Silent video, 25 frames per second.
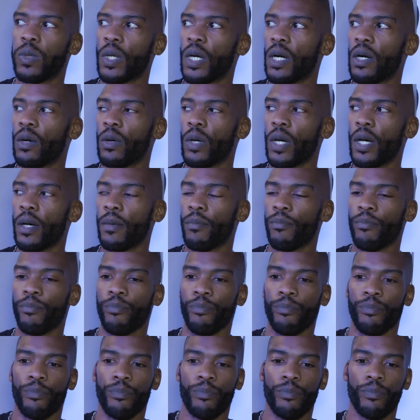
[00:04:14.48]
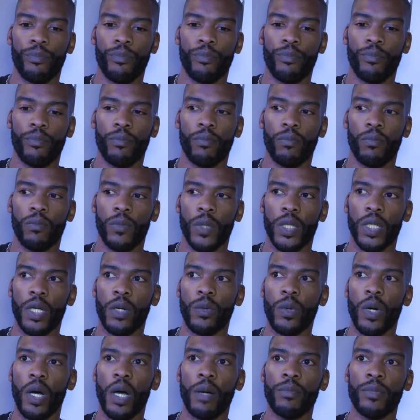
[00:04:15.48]
Well, you
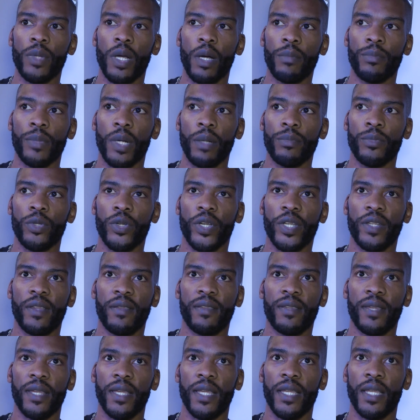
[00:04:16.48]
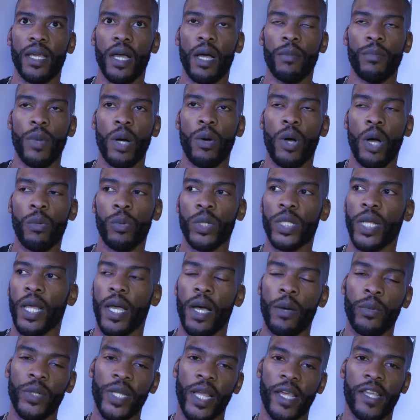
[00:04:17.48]
know what? I'm looking to see. I want
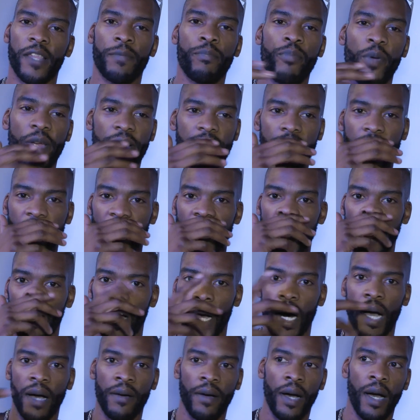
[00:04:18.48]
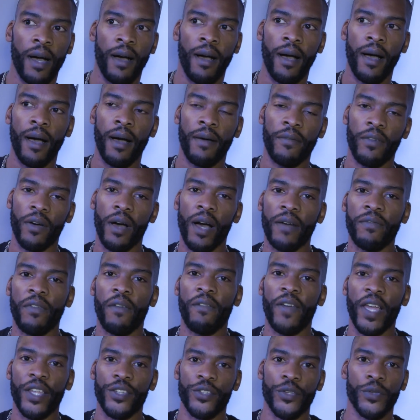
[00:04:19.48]
to express. Other
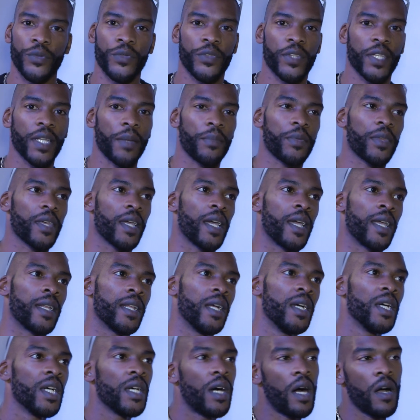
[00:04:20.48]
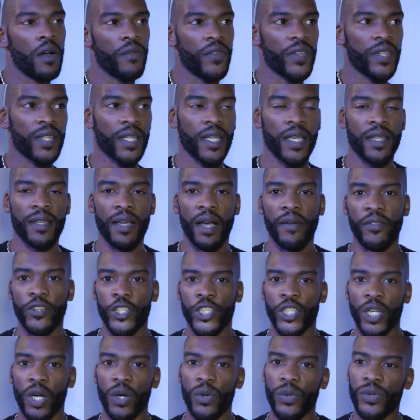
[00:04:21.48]
venues, you know what I'm saying, overseas, other
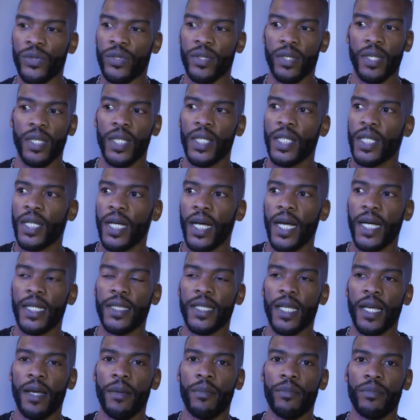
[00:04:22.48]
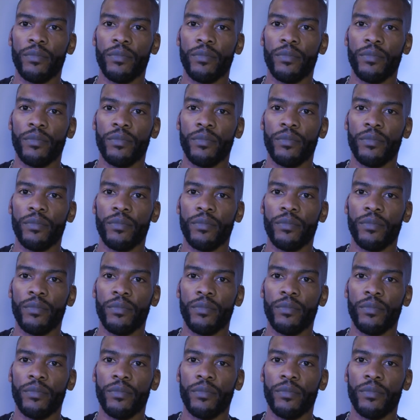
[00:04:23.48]
shows, and